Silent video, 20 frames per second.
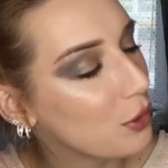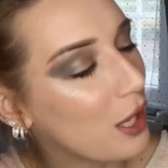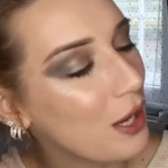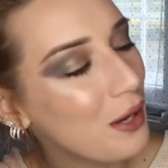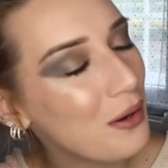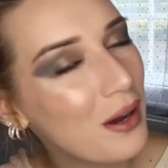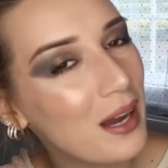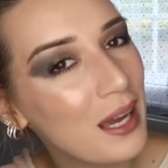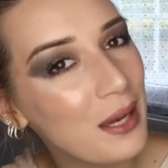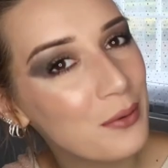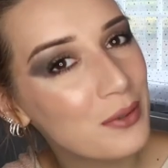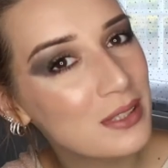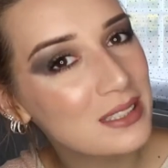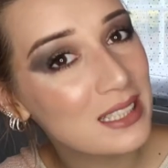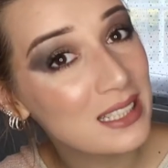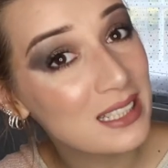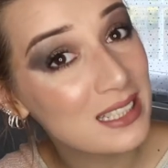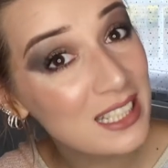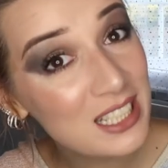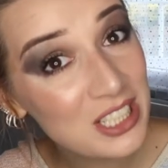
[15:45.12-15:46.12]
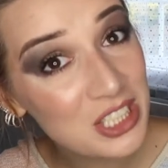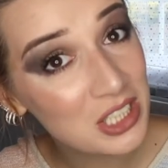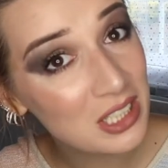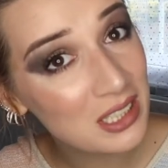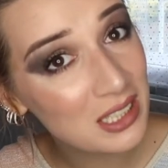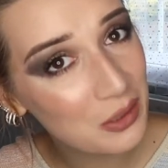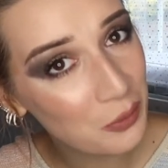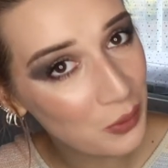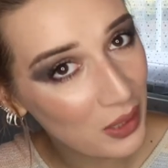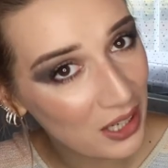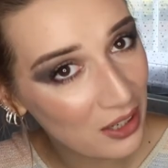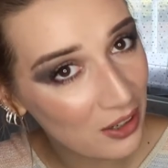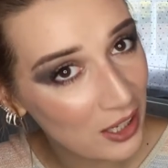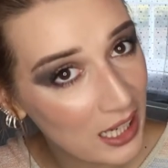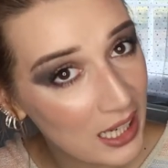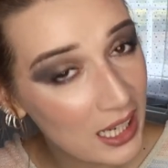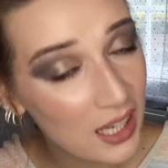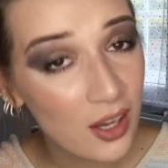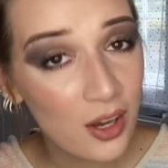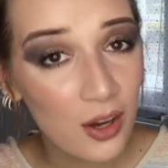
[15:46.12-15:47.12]
Although I was initially
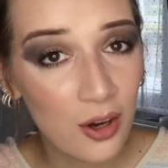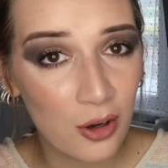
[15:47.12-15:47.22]
wary